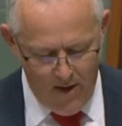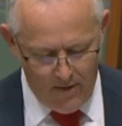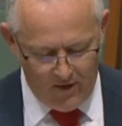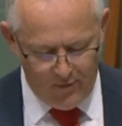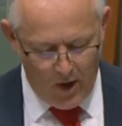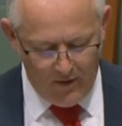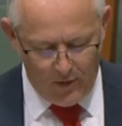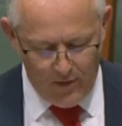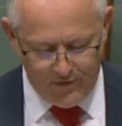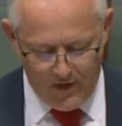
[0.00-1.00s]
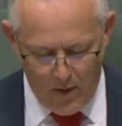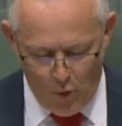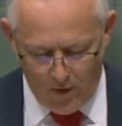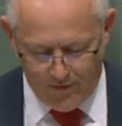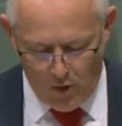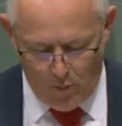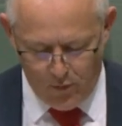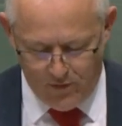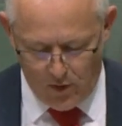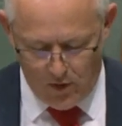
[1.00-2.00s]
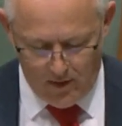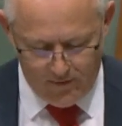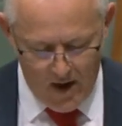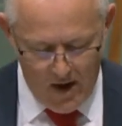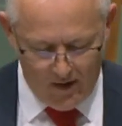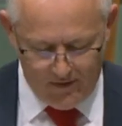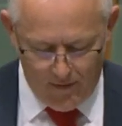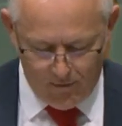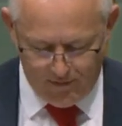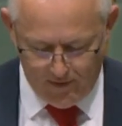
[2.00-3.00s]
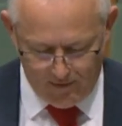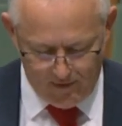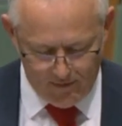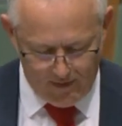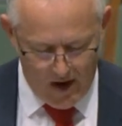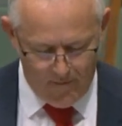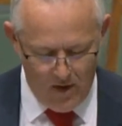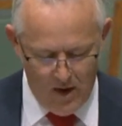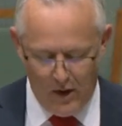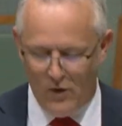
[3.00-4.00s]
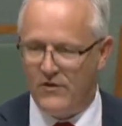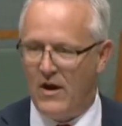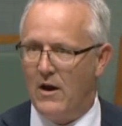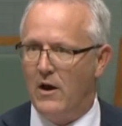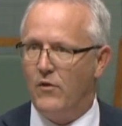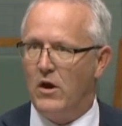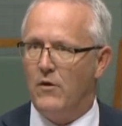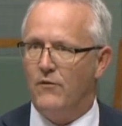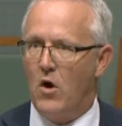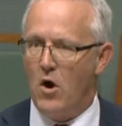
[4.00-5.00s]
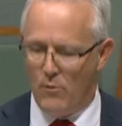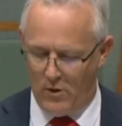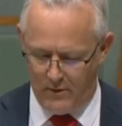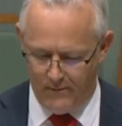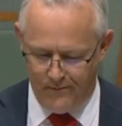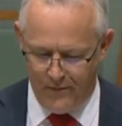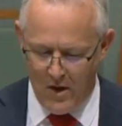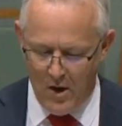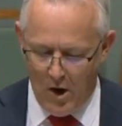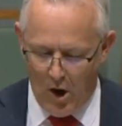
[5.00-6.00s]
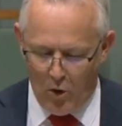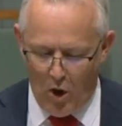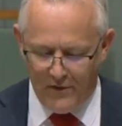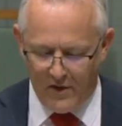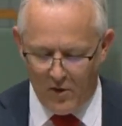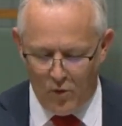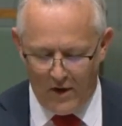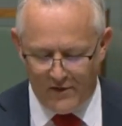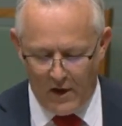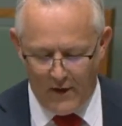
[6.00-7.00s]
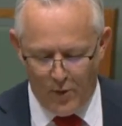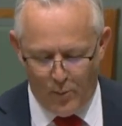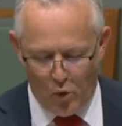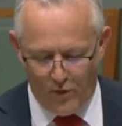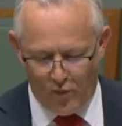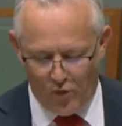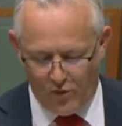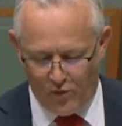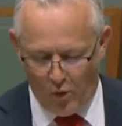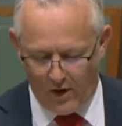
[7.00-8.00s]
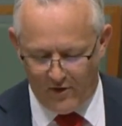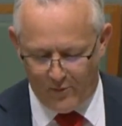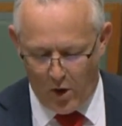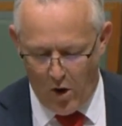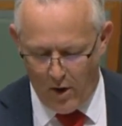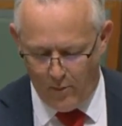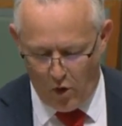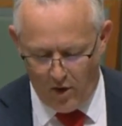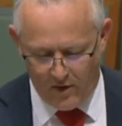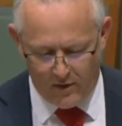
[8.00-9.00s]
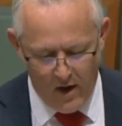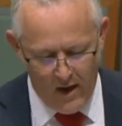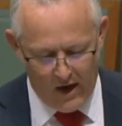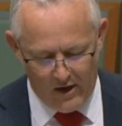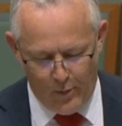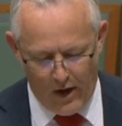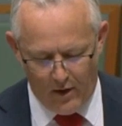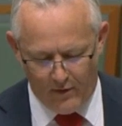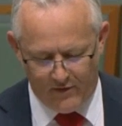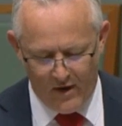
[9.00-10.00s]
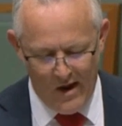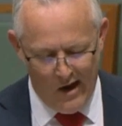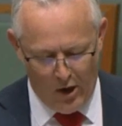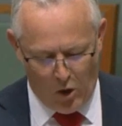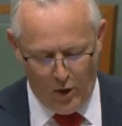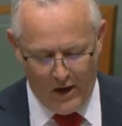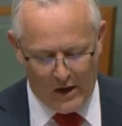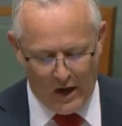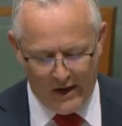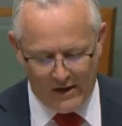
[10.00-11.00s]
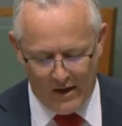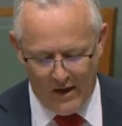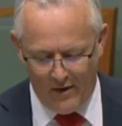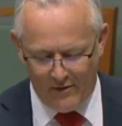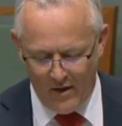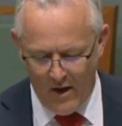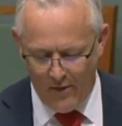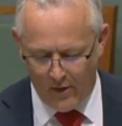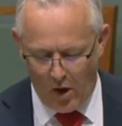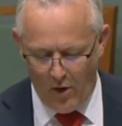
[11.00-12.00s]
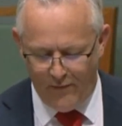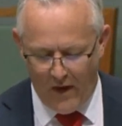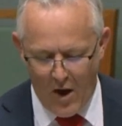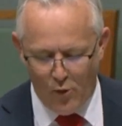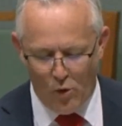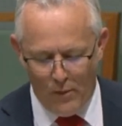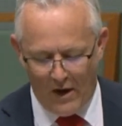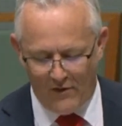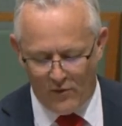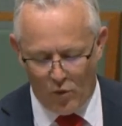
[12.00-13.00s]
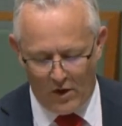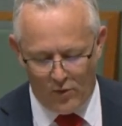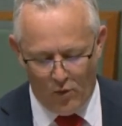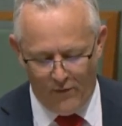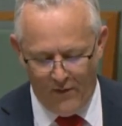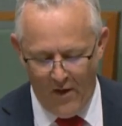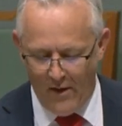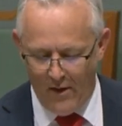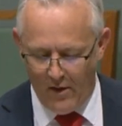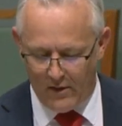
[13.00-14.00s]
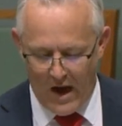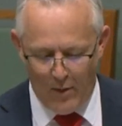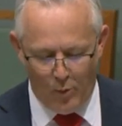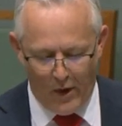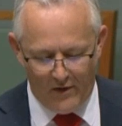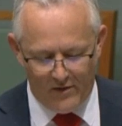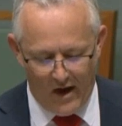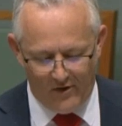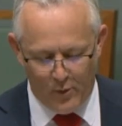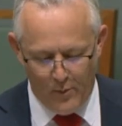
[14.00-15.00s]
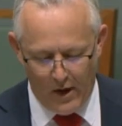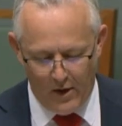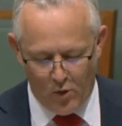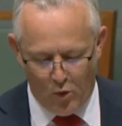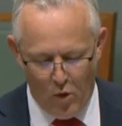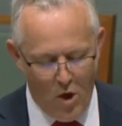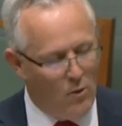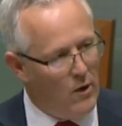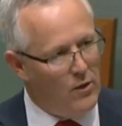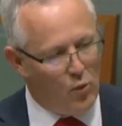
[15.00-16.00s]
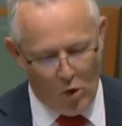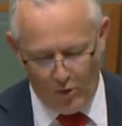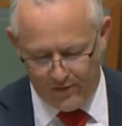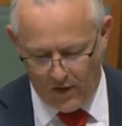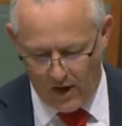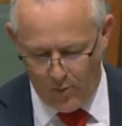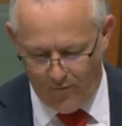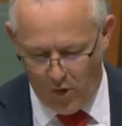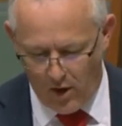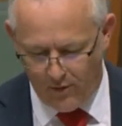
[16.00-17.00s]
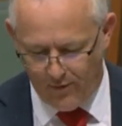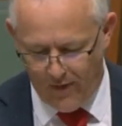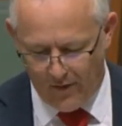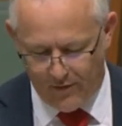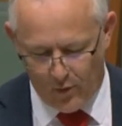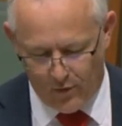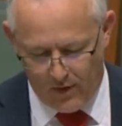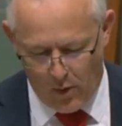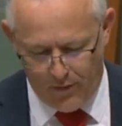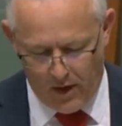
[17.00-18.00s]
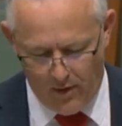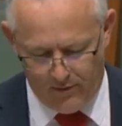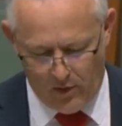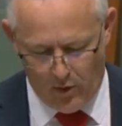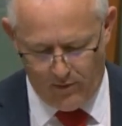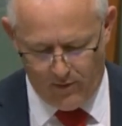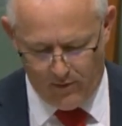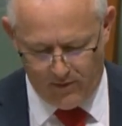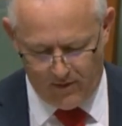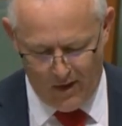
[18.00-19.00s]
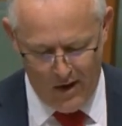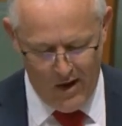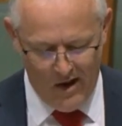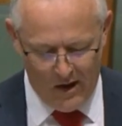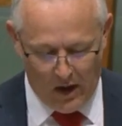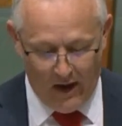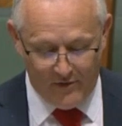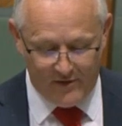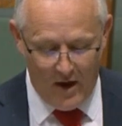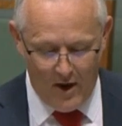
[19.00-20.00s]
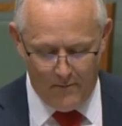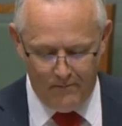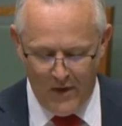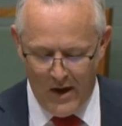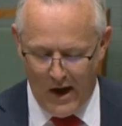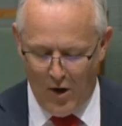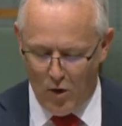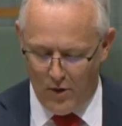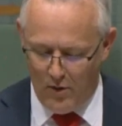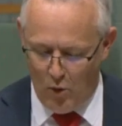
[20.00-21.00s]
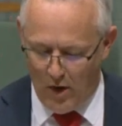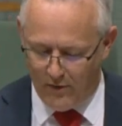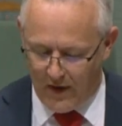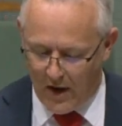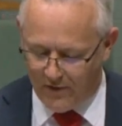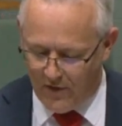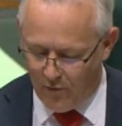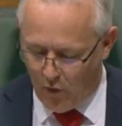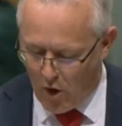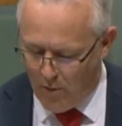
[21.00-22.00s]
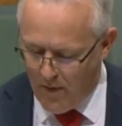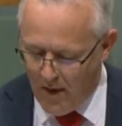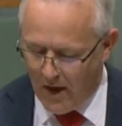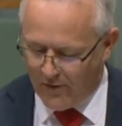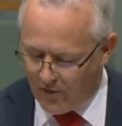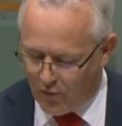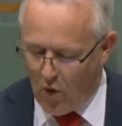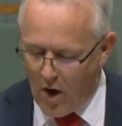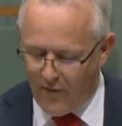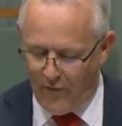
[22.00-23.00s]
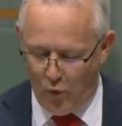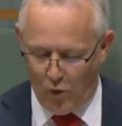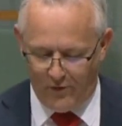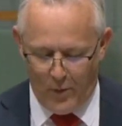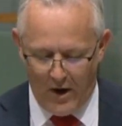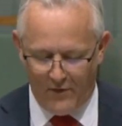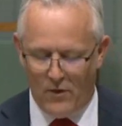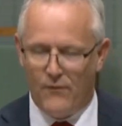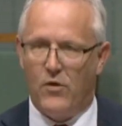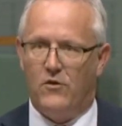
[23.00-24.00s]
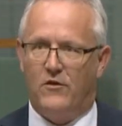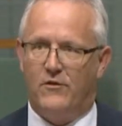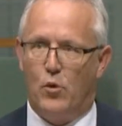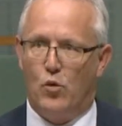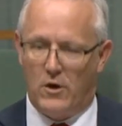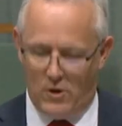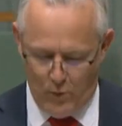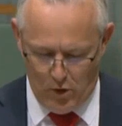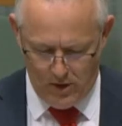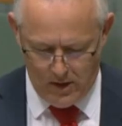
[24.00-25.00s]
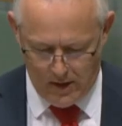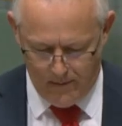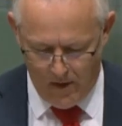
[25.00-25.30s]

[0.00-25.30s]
that is based on the same rights and opportunities as other citizens have in a shared living environment. I'd like to congratulate the Board of Directors behind Project Independence, including Glenn Keys, the co-founder and managing director of Canberra-based Asper Medical, one of the world's leading providers of outsourced healthcare solutions. Glenn's son, Aaron, who has Down syndrome, is a driver for his passion for the disability community.